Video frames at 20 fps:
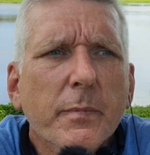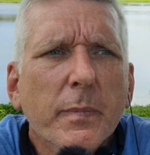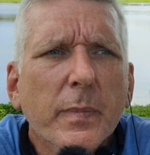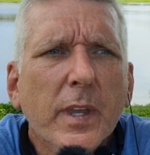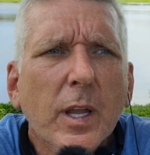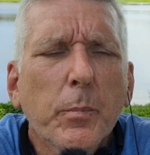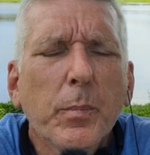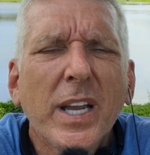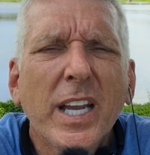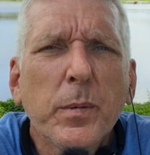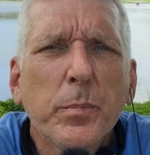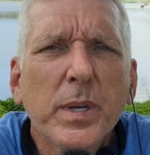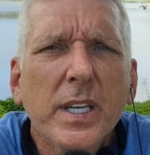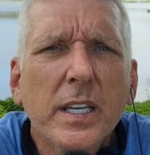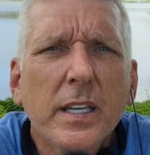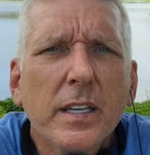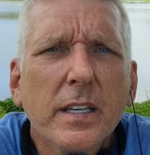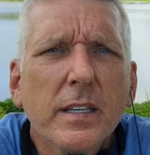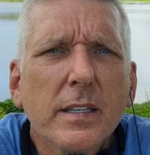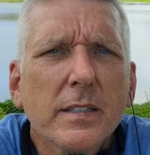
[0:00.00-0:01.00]

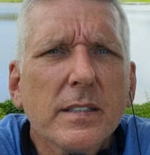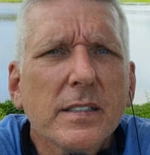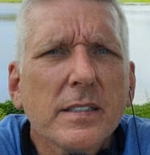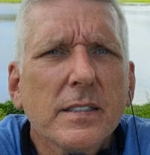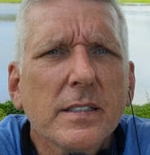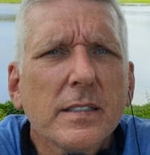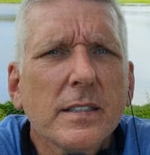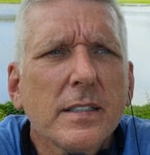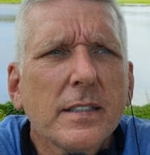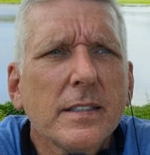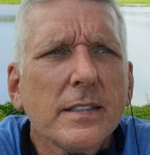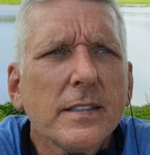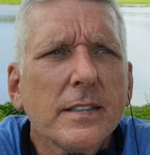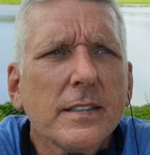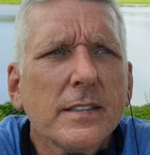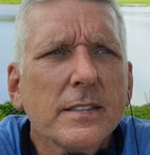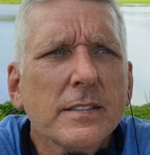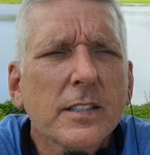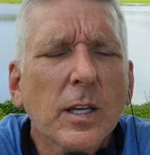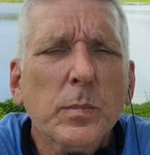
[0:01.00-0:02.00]
maybe
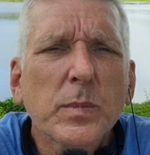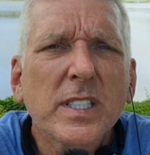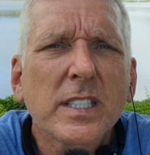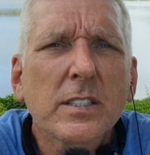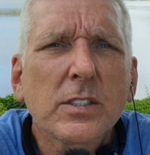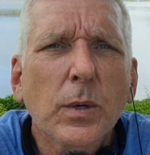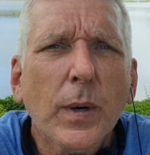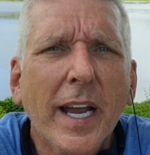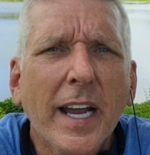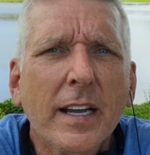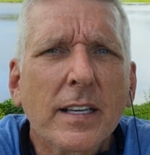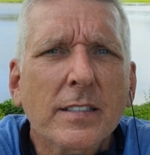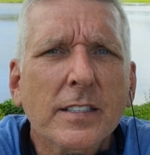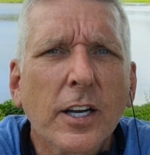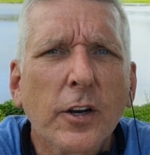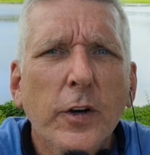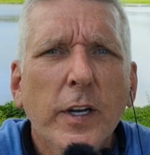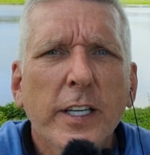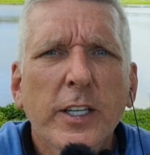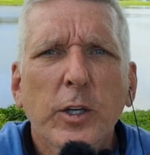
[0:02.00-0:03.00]
something to ask
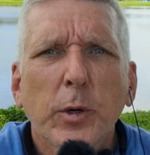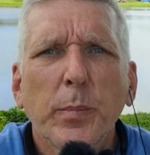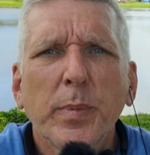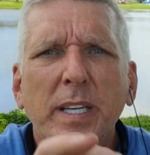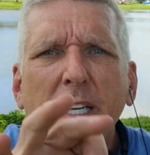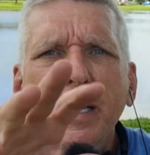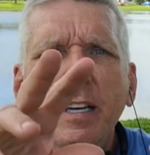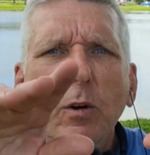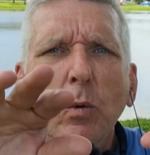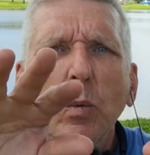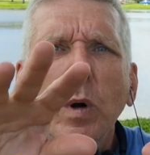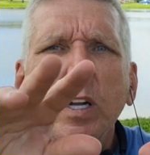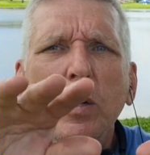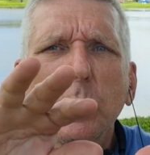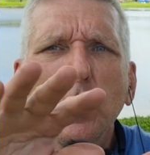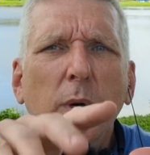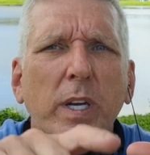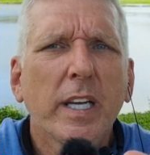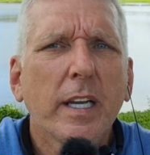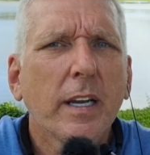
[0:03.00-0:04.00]
our inner being when
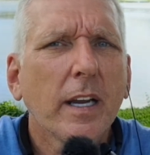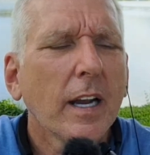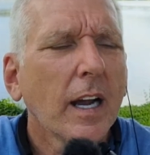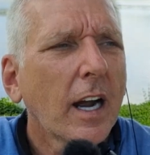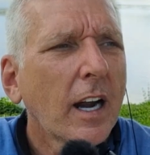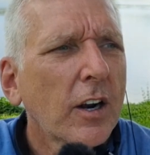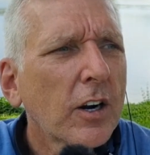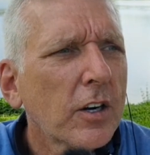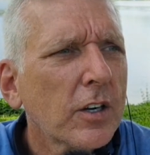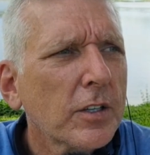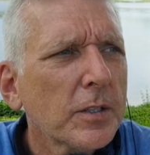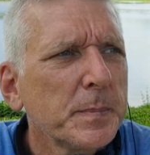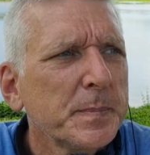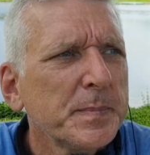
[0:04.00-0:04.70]
we are